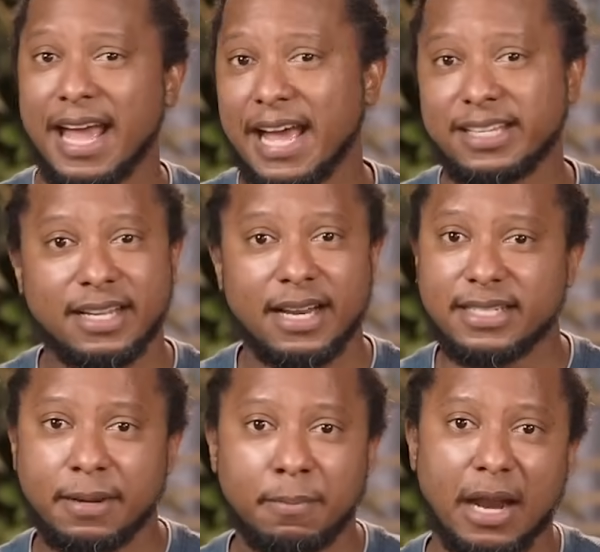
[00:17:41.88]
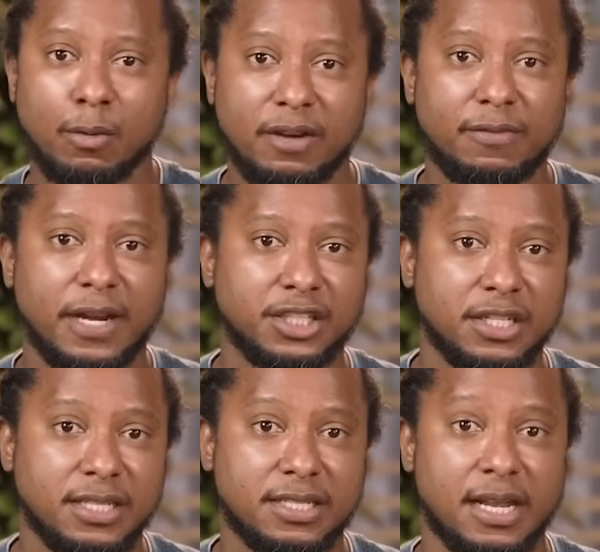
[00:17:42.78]
Escalating malware
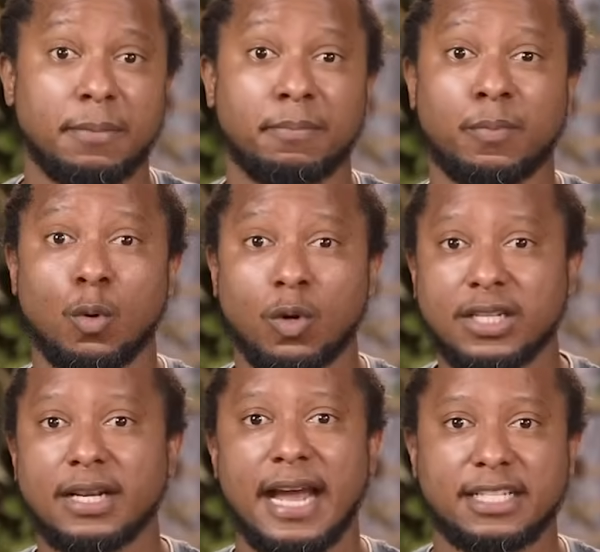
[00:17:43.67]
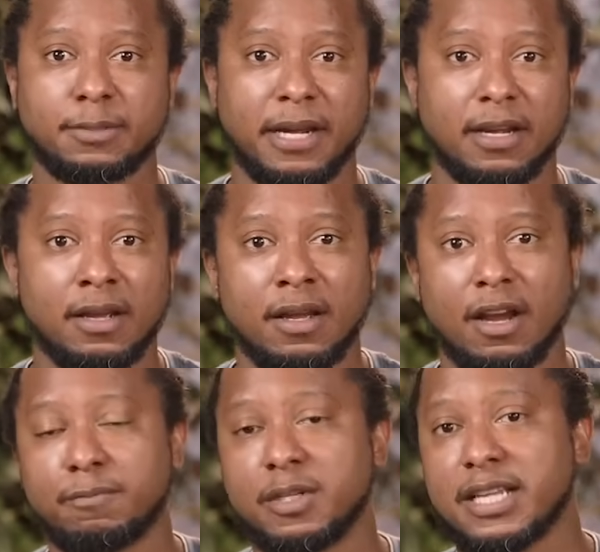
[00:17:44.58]
infections is an important aspect
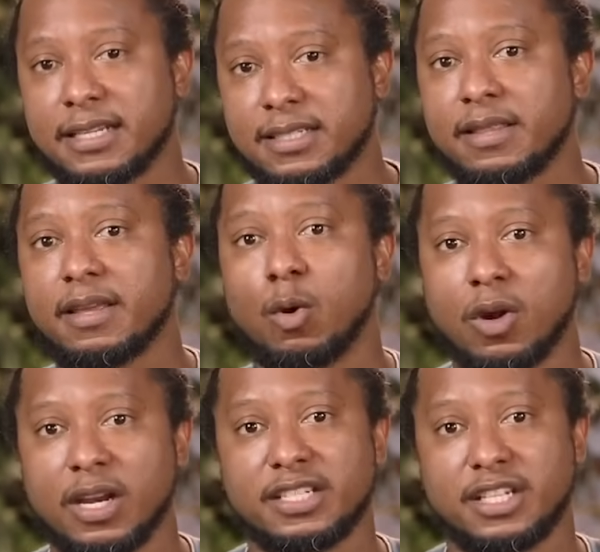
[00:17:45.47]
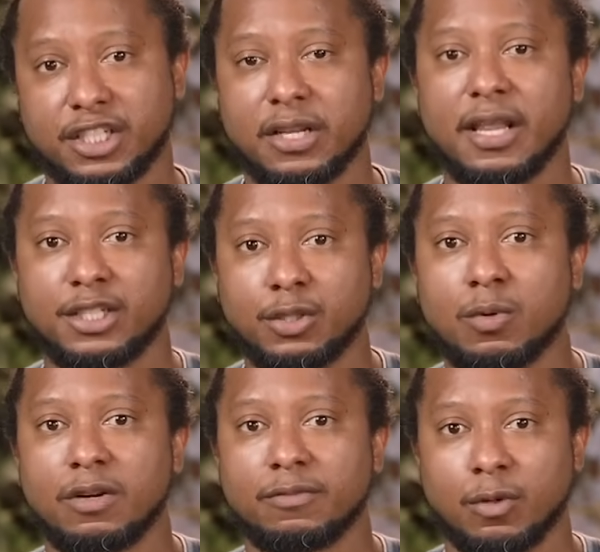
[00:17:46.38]
of protecting the organization that you
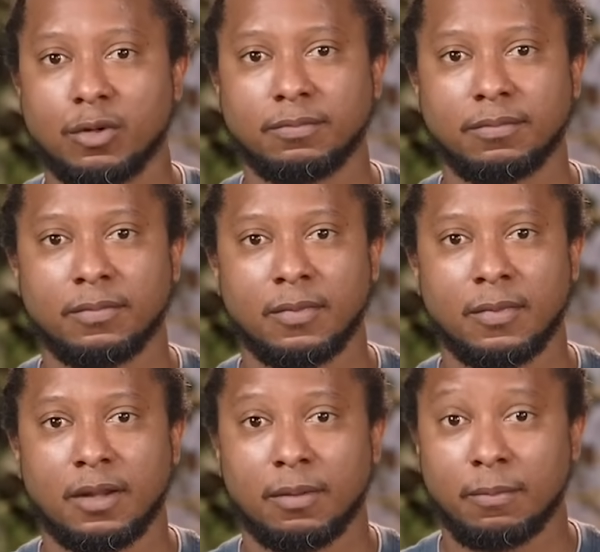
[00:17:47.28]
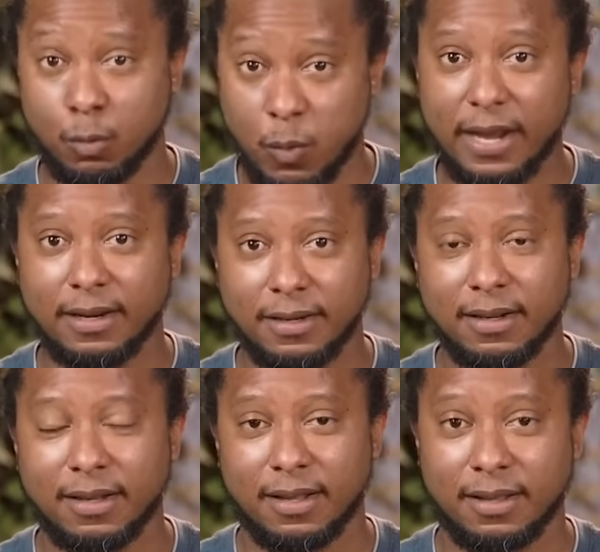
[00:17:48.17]
work for. But wait,
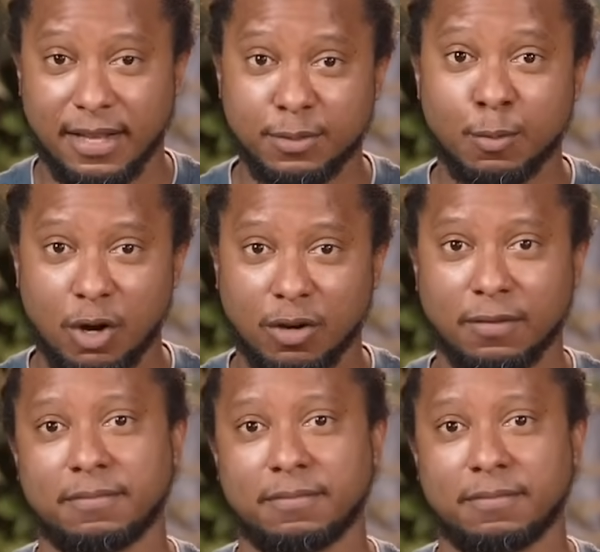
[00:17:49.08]
there's more.